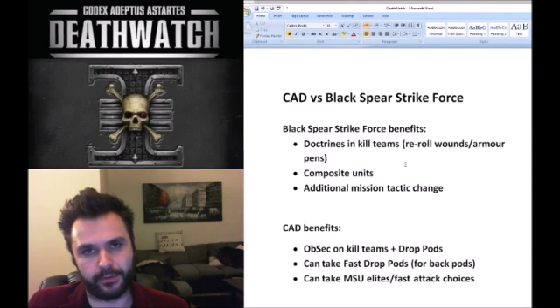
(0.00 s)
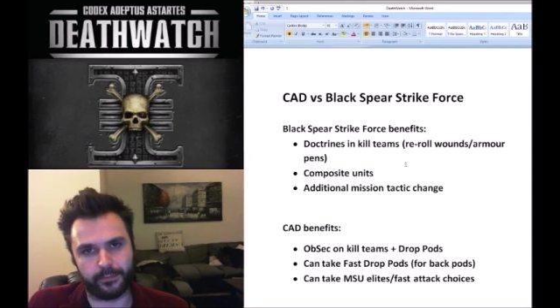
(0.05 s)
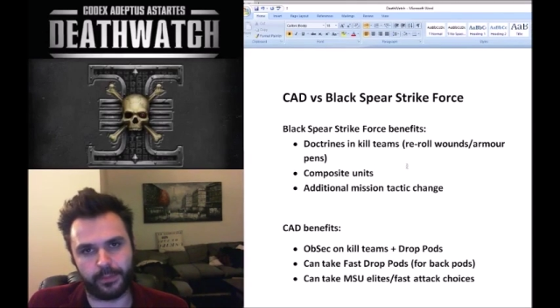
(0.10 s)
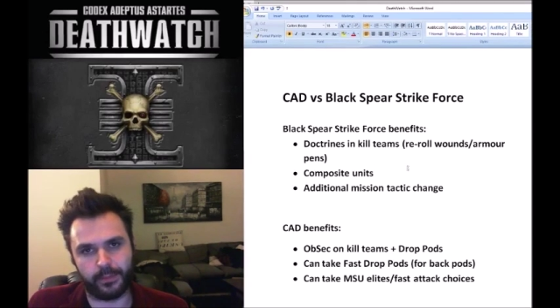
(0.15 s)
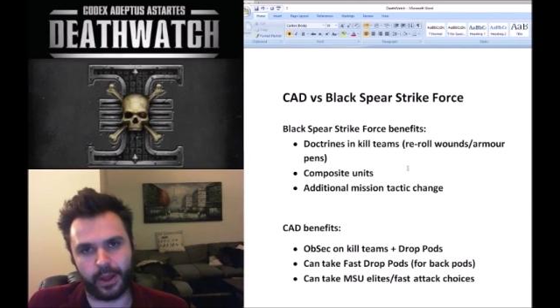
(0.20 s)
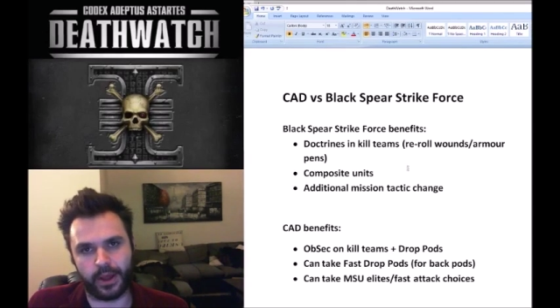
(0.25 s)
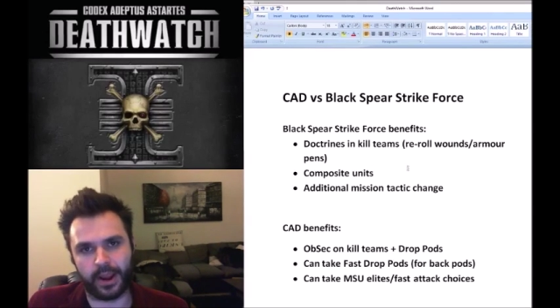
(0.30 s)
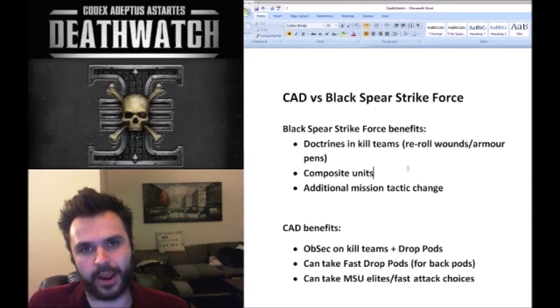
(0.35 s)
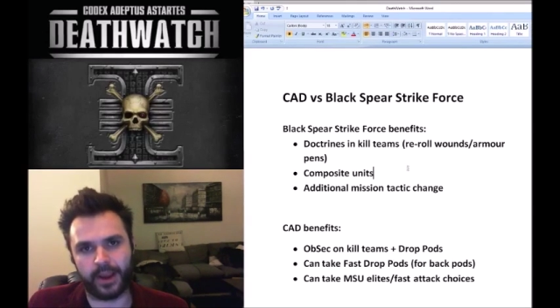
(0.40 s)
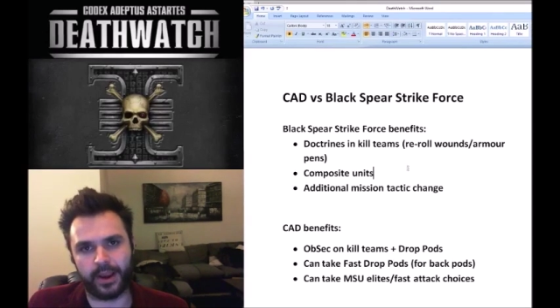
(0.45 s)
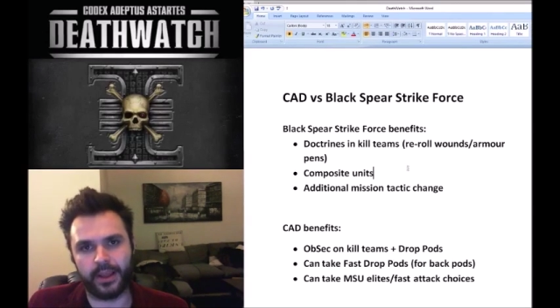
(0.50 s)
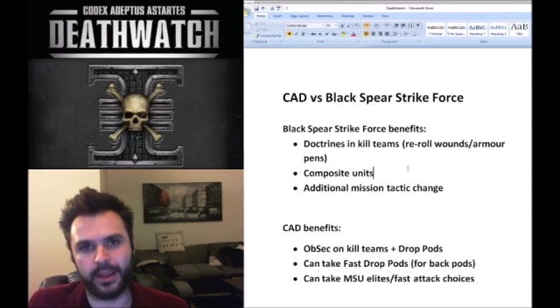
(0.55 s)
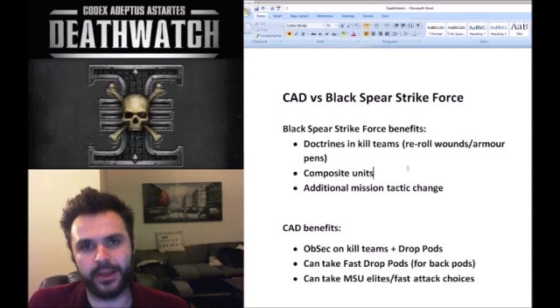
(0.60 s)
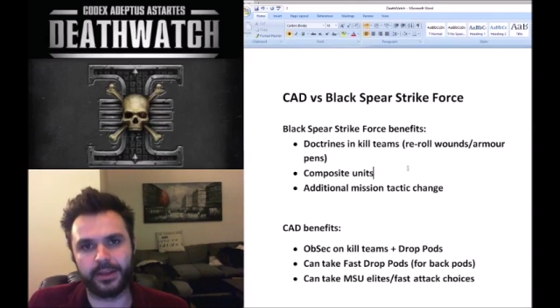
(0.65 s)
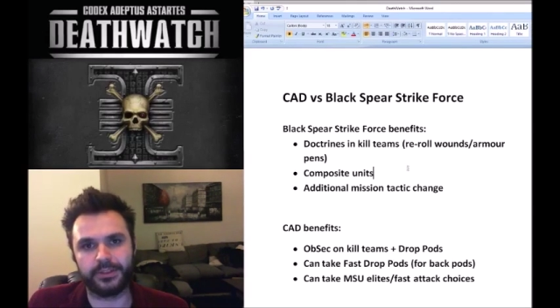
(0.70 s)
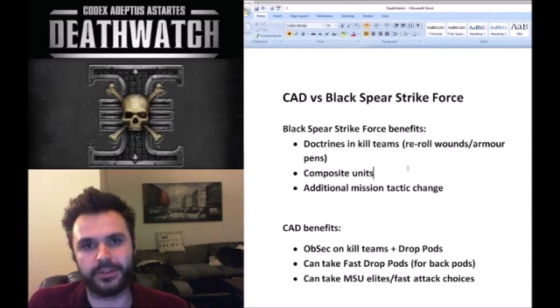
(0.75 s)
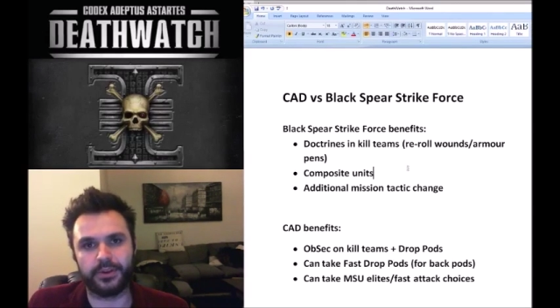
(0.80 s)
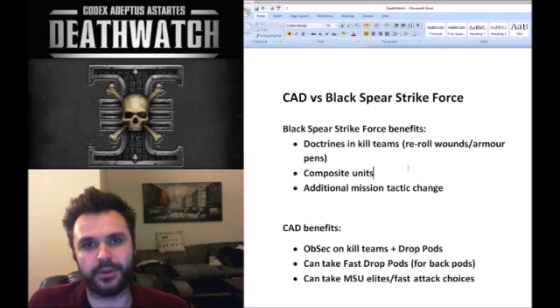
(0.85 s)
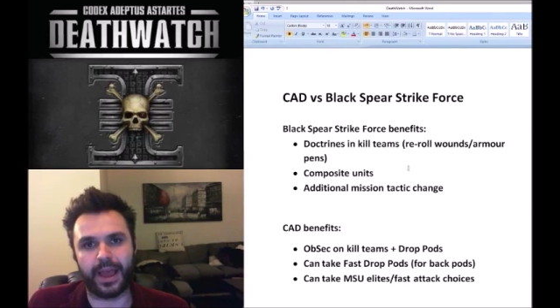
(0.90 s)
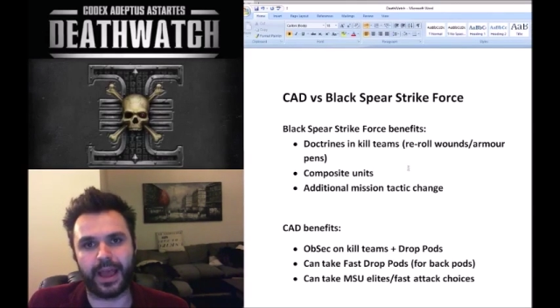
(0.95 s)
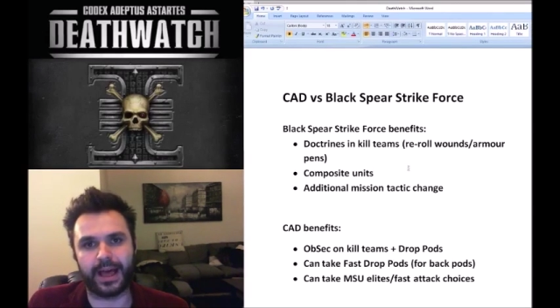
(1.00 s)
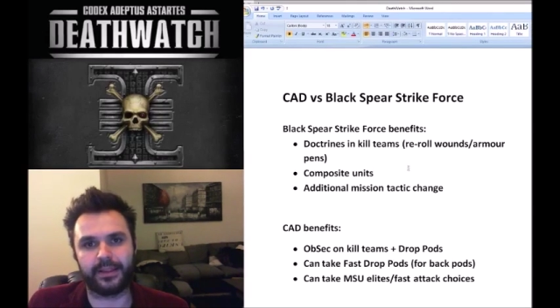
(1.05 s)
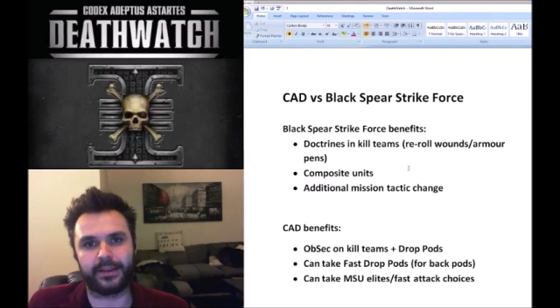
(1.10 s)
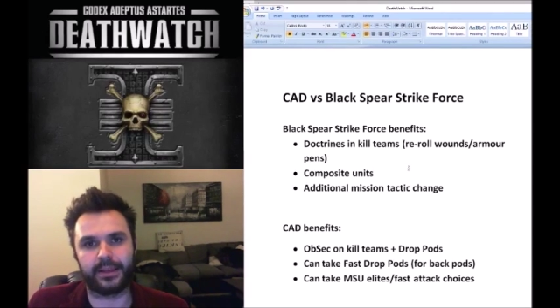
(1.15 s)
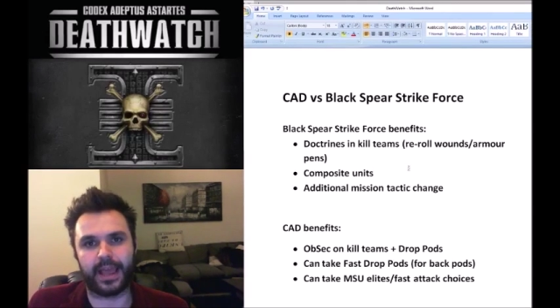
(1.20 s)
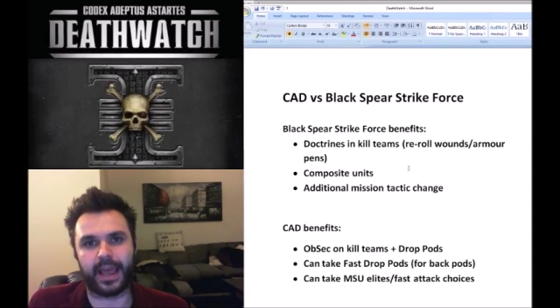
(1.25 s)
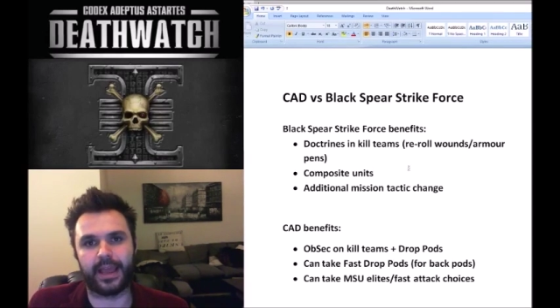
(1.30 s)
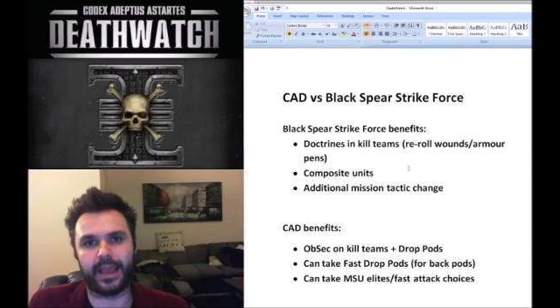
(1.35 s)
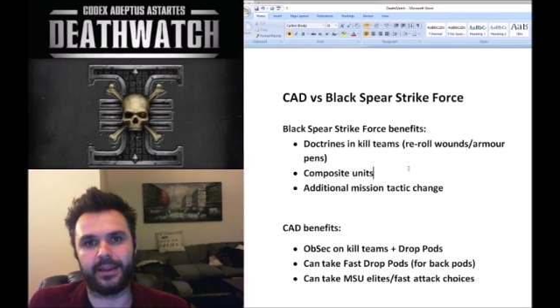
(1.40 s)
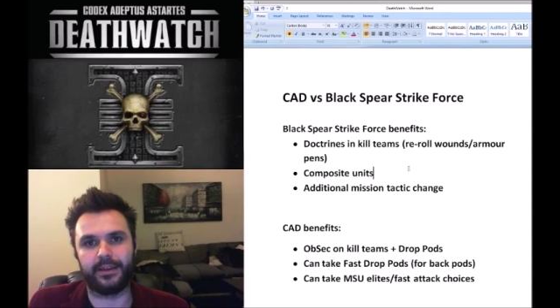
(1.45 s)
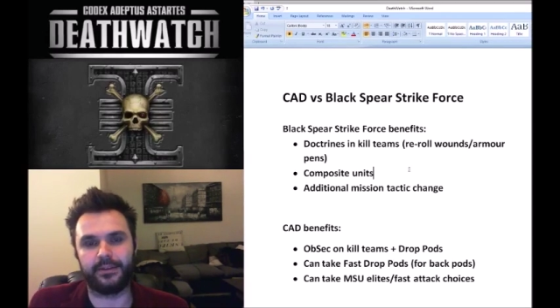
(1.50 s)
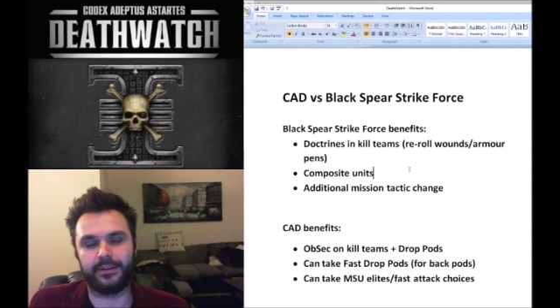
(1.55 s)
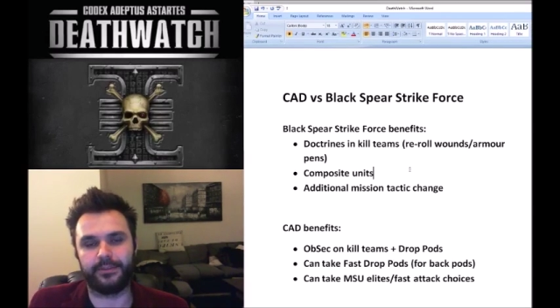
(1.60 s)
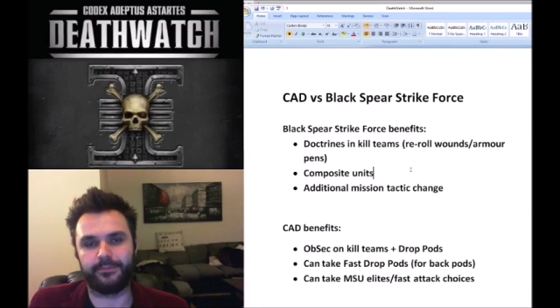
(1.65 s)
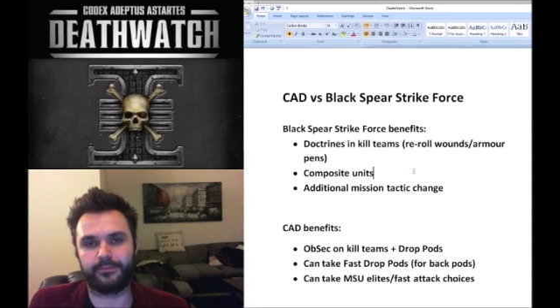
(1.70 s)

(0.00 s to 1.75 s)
opponent to allocate,